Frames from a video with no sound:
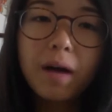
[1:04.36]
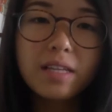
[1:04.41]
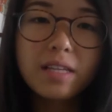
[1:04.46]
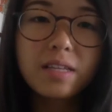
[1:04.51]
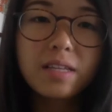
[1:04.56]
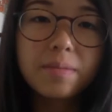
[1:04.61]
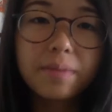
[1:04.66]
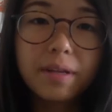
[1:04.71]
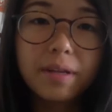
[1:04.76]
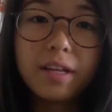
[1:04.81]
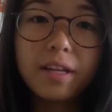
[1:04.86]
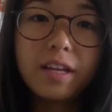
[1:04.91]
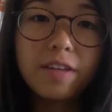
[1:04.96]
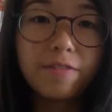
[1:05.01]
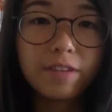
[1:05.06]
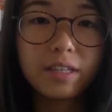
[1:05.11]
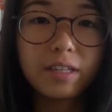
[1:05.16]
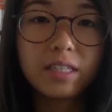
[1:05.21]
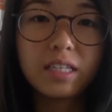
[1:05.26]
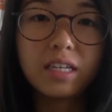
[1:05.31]
possibility
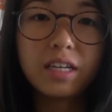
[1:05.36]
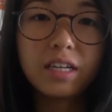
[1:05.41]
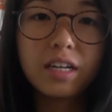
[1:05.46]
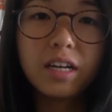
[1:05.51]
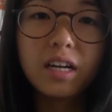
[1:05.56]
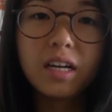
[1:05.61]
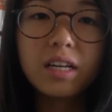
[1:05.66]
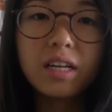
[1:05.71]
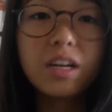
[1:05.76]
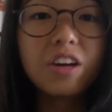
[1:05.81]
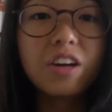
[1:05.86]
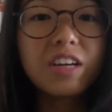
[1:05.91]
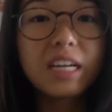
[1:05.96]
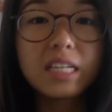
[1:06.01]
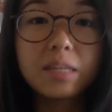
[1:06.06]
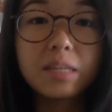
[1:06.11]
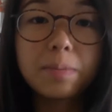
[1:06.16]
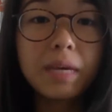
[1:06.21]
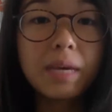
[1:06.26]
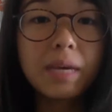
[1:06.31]
frontier, known as
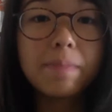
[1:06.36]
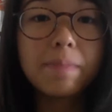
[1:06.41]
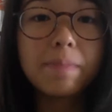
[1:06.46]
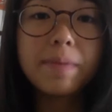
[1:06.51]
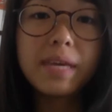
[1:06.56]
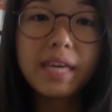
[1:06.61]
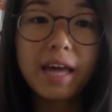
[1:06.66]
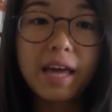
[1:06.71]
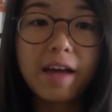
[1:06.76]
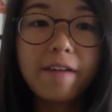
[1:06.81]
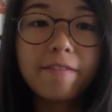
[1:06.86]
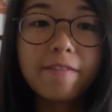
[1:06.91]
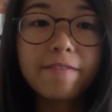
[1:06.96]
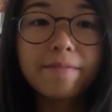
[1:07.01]
PPF,